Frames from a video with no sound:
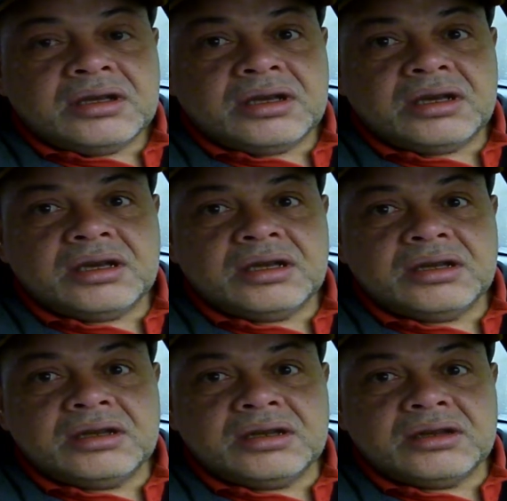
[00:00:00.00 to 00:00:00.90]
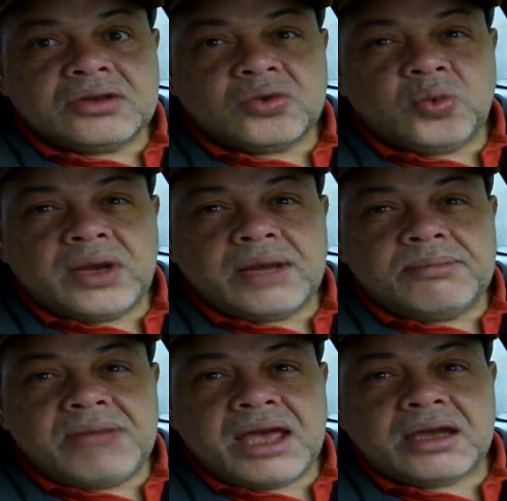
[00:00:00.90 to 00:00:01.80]
And when
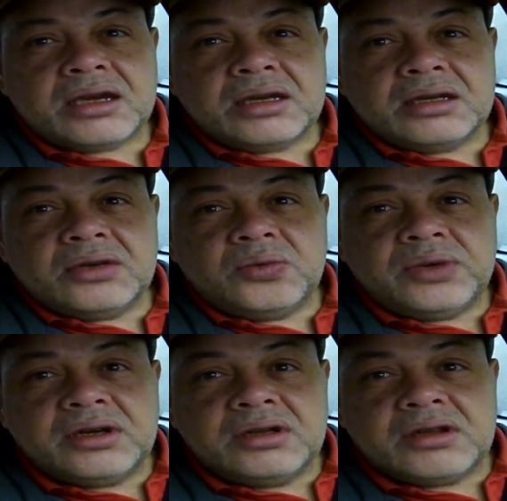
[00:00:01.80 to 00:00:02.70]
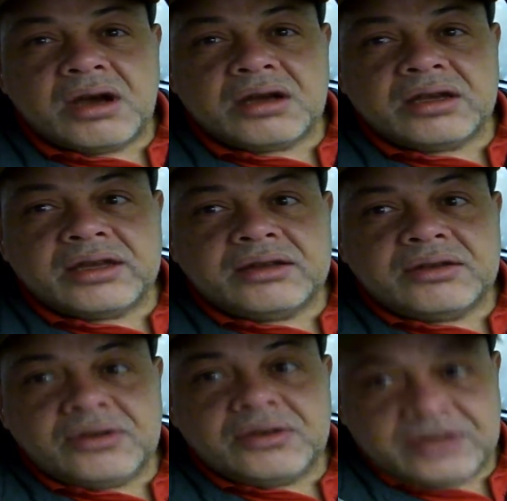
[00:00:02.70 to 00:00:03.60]
I'm back, we're gonna talk
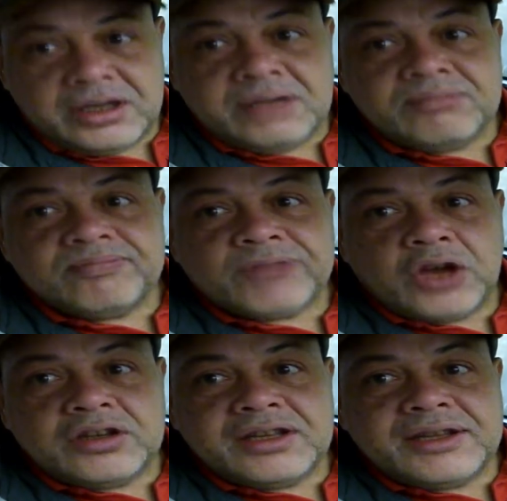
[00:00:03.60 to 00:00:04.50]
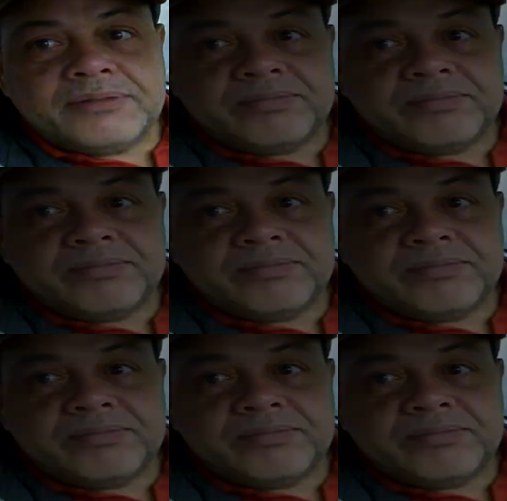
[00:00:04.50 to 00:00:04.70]
again. Okay? Until then.